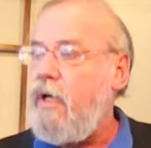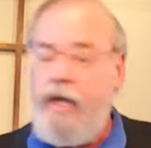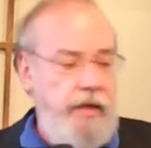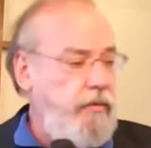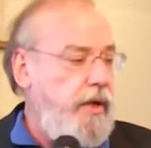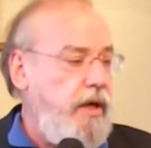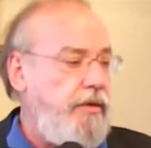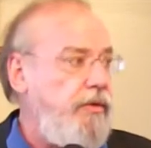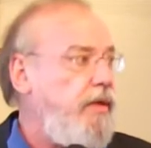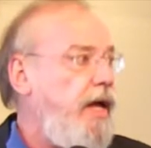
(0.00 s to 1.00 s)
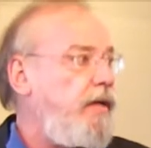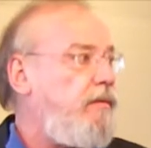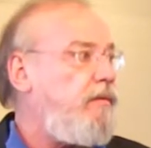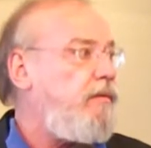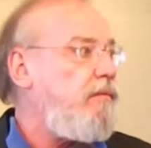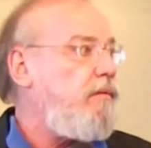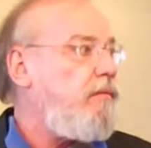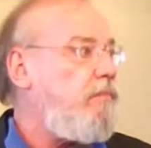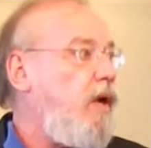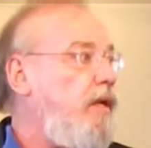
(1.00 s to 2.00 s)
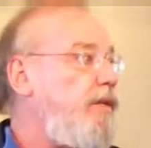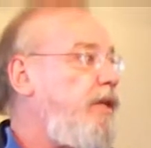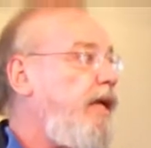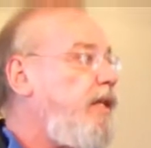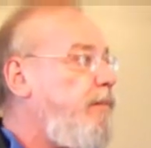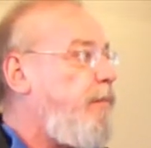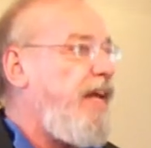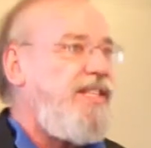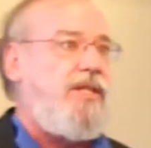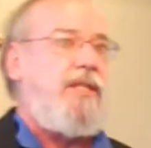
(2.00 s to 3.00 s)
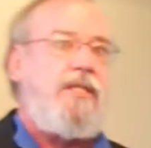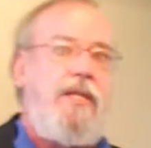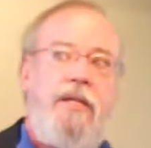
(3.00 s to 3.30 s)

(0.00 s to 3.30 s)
and we ought to do that on a daily basis.